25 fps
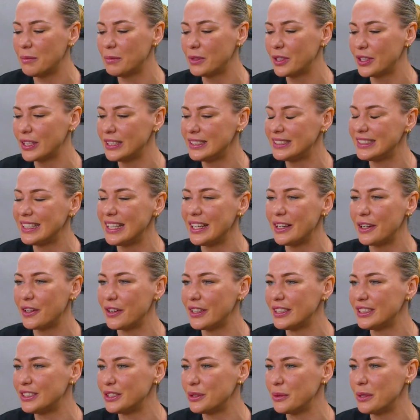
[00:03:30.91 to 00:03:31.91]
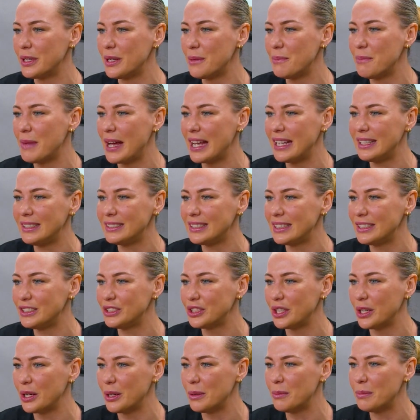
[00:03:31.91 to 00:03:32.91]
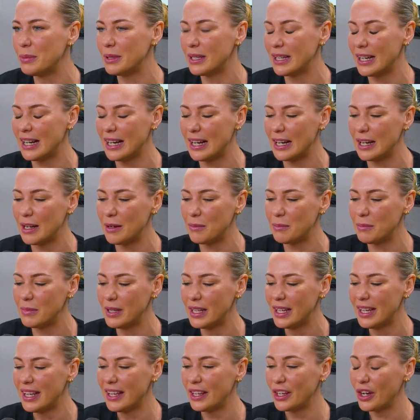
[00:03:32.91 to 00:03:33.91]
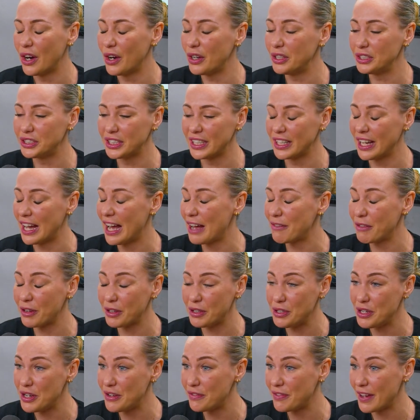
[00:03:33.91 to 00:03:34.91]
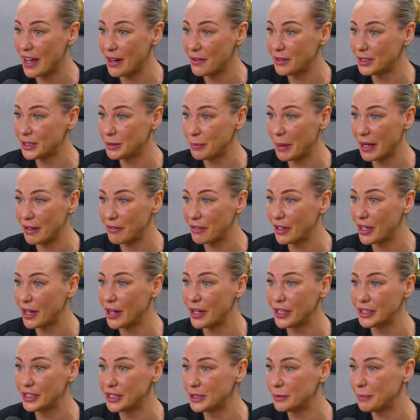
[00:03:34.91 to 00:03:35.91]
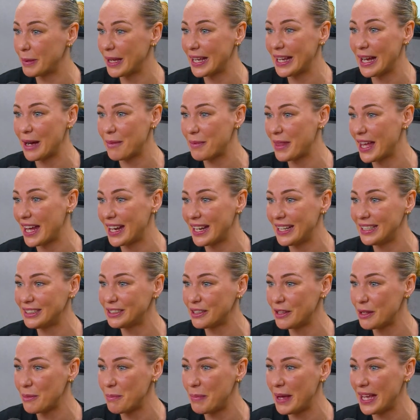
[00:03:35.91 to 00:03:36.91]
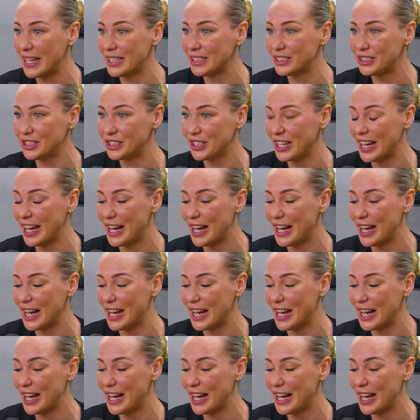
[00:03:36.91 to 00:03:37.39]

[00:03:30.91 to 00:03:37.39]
Christy and Chris do an amazing job coaching. I have a newfound respect for coaches being up that end of the bench.